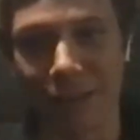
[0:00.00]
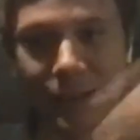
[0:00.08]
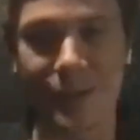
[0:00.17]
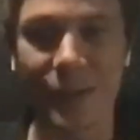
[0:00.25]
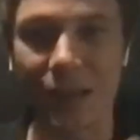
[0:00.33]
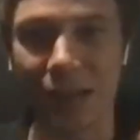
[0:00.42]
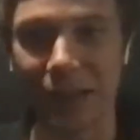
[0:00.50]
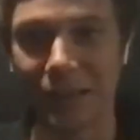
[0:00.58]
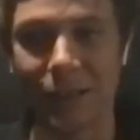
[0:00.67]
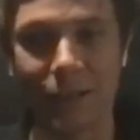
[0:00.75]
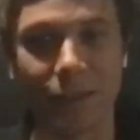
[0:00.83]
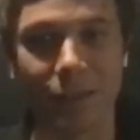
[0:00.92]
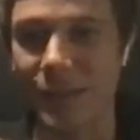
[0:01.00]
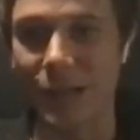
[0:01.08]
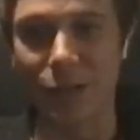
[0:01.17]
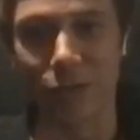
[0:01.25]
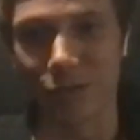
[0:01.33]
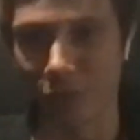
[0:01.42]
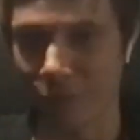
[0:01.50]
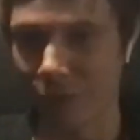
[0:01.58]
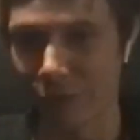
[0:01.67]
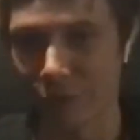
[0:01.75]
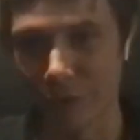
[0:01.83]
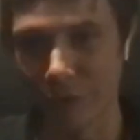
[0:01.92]
scaling thousands of
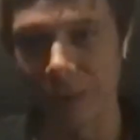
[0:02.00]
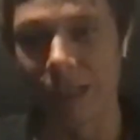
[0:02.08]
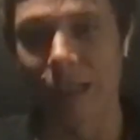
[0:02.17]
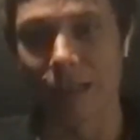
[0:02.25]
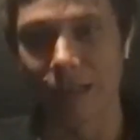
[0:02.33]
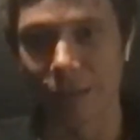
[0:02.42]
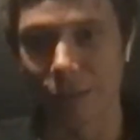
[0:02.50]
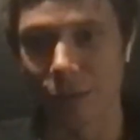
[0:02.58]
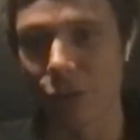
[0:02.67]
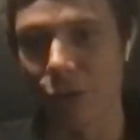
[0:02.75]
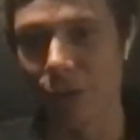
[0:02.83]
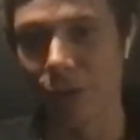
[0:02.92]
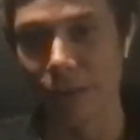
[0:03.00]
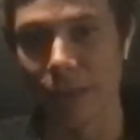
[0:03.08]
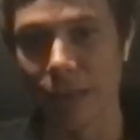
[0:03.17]
different data integration and data